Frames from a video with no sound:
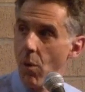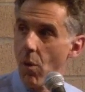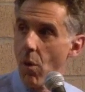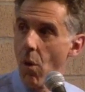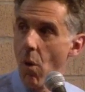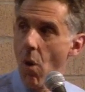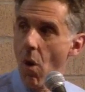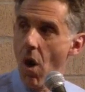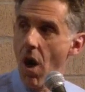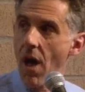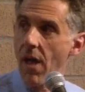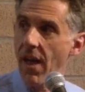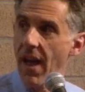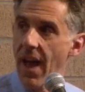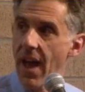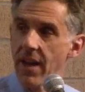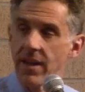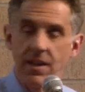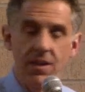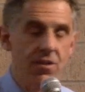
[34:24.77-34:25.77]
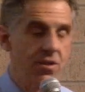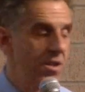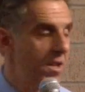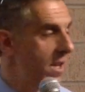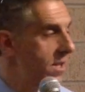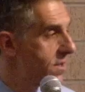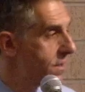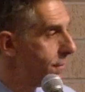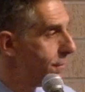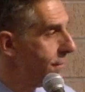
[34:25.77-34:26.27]
all had either
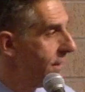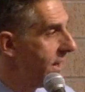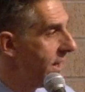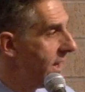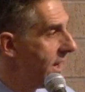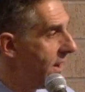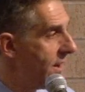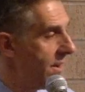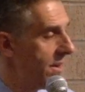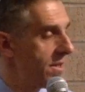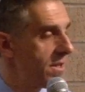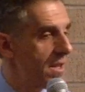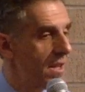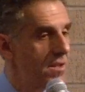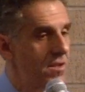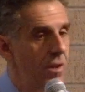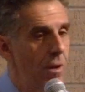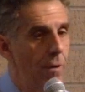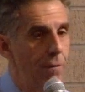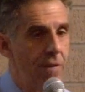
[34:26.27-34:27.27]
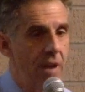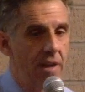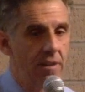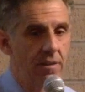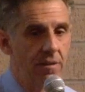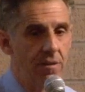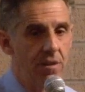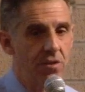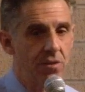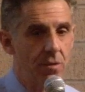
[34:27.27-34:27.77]
schizophrenia or a
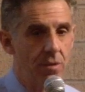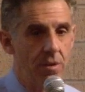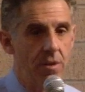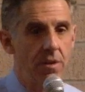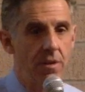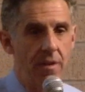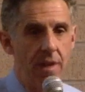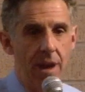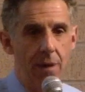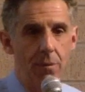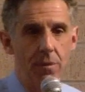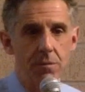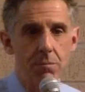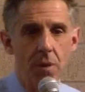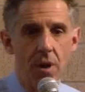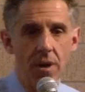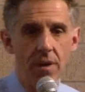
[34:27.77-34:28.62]
schizoaffective disorder, and that was